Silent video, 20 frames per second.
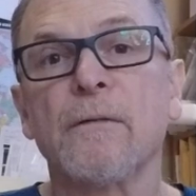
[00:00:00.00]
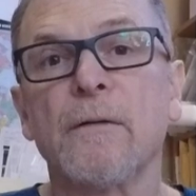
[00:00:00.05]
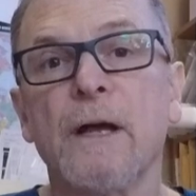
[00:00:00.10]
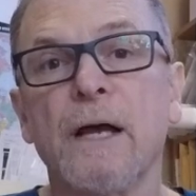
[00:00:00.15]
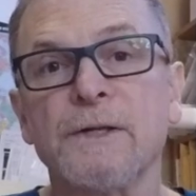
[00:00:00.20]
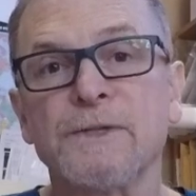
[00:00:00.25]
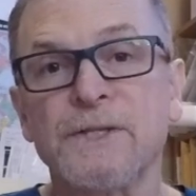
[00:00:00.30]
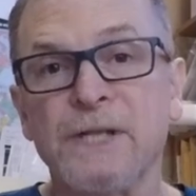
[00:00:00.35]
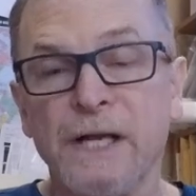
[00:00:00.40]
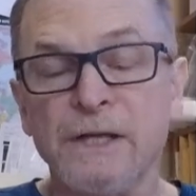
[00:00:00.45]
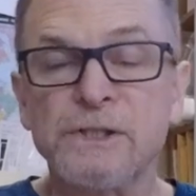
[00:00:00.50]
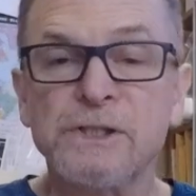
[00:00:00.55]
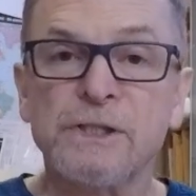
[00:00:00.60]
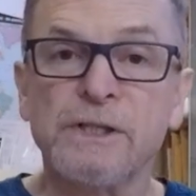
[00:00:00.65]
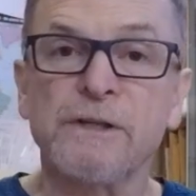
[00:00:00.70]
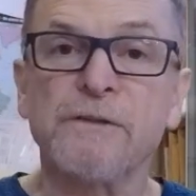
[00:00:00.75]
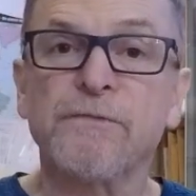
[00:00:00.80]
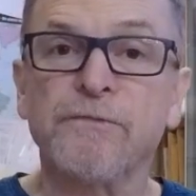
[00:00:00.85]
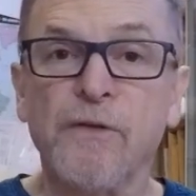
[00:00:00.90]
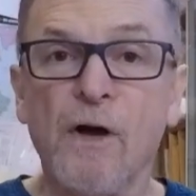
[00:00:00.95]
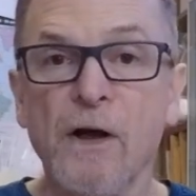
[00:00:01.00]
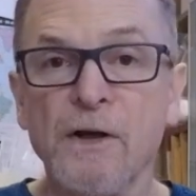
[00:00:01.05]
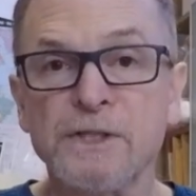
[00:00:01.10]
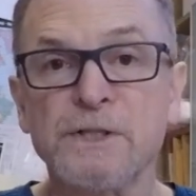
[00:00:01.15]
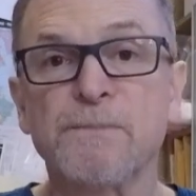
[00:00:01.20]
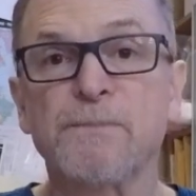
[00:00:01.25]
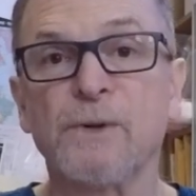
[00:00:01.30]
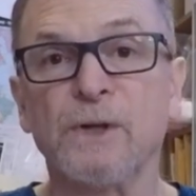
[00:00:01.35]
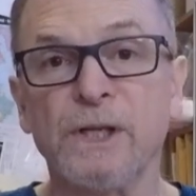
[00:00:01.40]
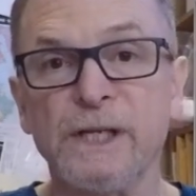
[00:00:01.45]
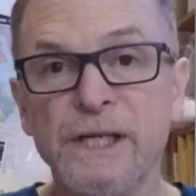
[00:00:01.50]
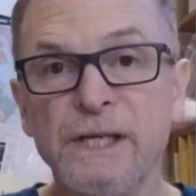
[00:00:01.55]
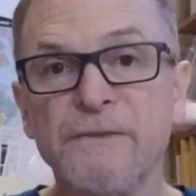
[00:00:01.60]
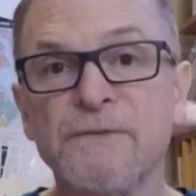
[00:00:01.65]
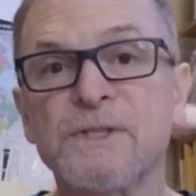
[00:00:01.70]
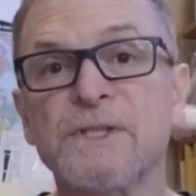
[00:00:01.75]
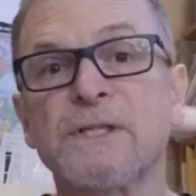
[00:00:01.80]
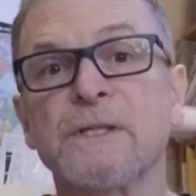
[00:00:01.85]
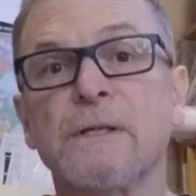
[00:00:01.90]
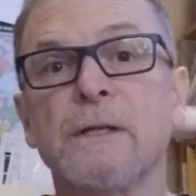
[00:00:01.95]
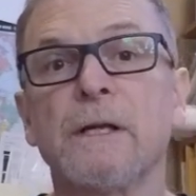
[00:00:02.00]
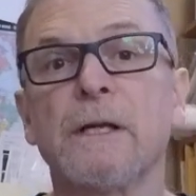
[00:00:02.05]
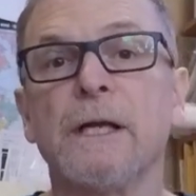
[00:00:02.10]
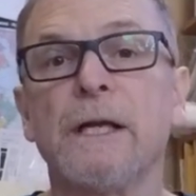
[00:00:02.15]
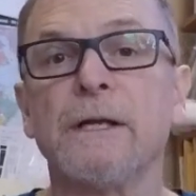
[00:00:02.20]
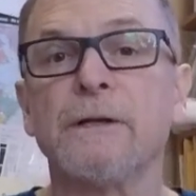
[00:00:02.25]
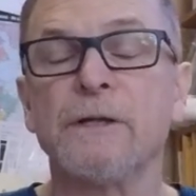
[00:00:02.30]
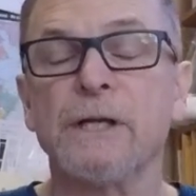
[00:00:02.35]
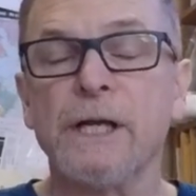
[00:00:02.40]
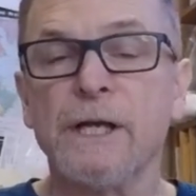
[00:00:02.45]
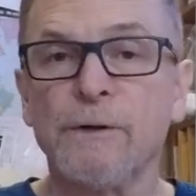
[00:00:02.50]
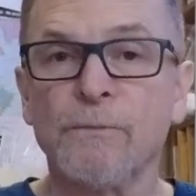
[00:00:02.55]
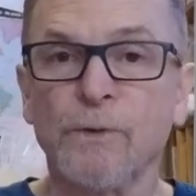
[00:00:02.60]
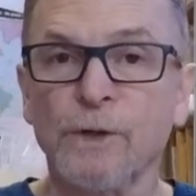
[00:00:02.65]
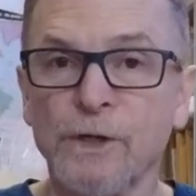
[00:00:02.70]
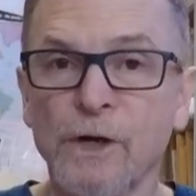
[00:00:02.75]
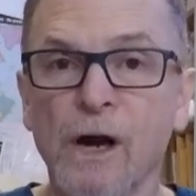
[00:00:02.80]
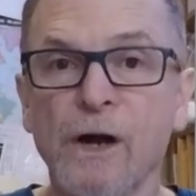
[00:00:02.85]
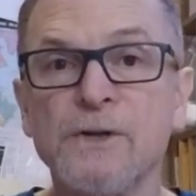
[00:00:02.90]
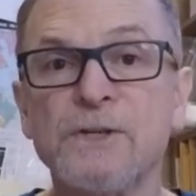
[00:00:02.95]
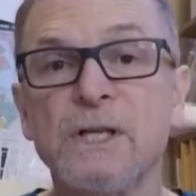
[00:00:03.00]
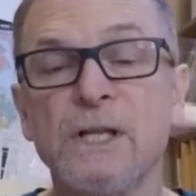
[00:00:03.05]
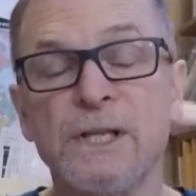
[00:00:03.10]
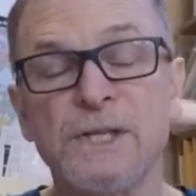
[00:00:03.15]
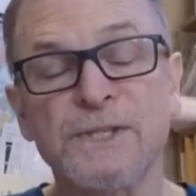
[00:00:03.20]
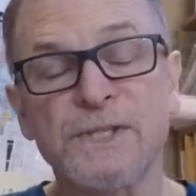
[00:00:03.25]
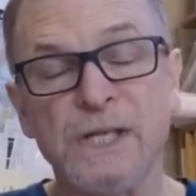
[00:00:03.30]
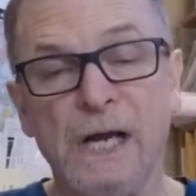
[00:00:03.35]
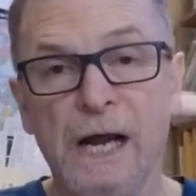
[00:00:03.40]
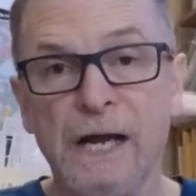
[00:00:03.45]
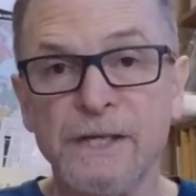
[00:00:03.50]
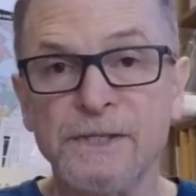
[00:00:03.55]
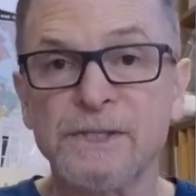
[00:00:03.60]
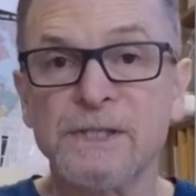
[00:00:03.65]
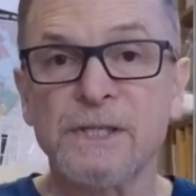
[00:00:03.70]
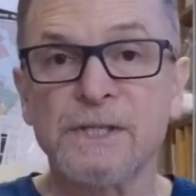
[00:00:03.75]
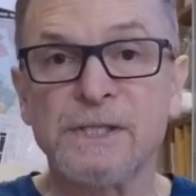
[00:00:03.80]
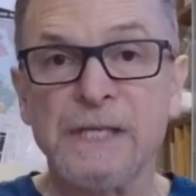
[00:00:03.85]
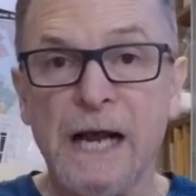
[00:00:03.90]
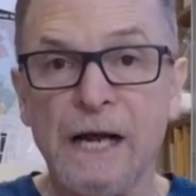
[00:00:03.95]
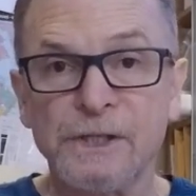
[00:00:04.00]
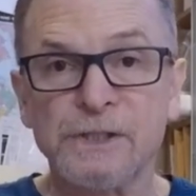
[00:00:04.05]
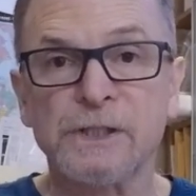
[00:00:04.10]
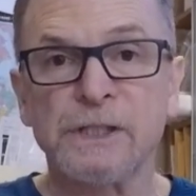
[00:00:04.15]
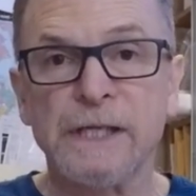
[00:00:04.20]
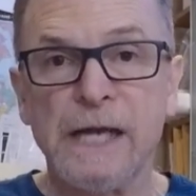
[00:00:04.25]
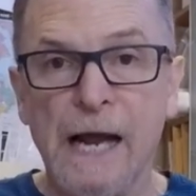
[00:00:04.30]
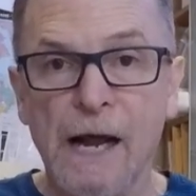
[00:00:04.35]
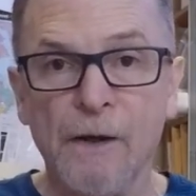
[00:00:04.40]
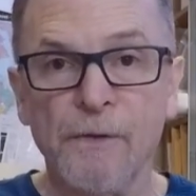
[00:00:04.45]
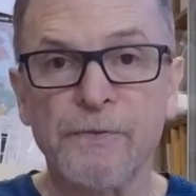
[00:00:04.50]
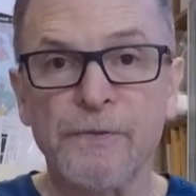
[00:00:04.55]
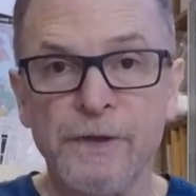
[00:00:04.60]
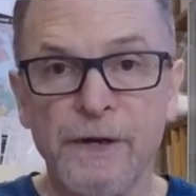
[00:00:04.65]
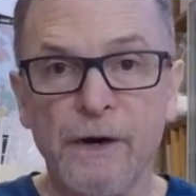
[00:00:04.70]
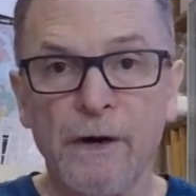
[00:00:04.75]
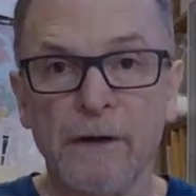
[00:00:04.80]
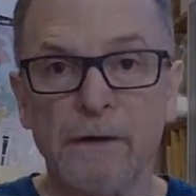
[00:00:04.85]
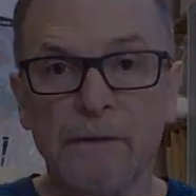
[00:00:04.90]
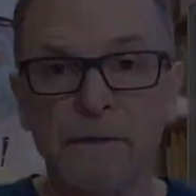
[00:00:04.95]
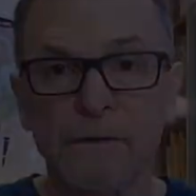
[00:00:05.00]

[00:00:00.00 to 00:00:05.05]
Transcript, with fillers: essentially false beliefs in, in regard to the science that's actually out there.